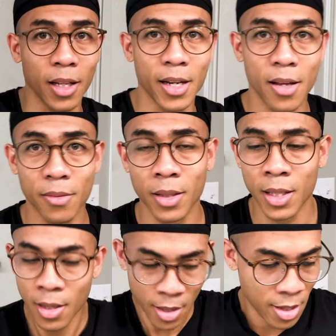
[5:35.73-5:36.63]
to lay down.
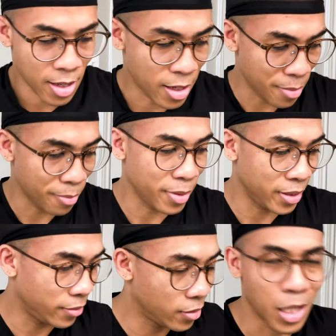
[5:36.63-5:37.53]
Um,
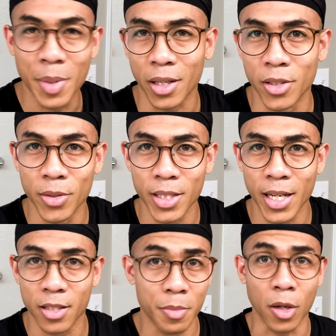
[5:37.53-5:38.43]
but I'm not gonna do it today
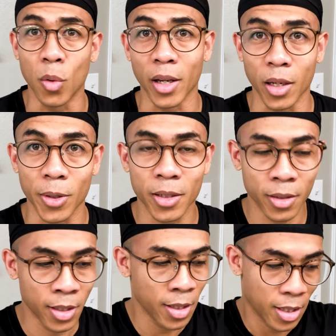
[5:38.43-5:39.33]
because I'm not going anywhere.
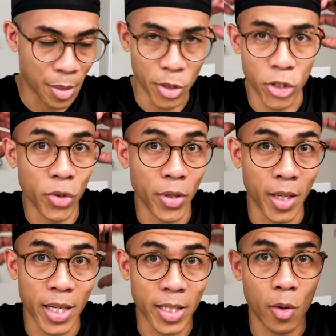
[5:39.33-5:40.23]
I'm just showing you
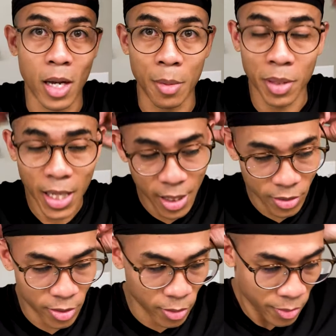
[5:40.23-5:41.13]
guys how I apply it,
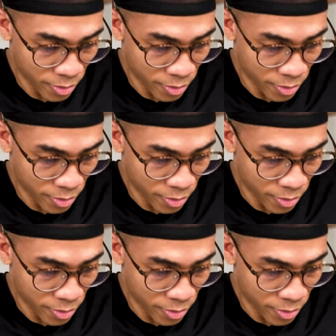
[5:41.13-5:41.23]
so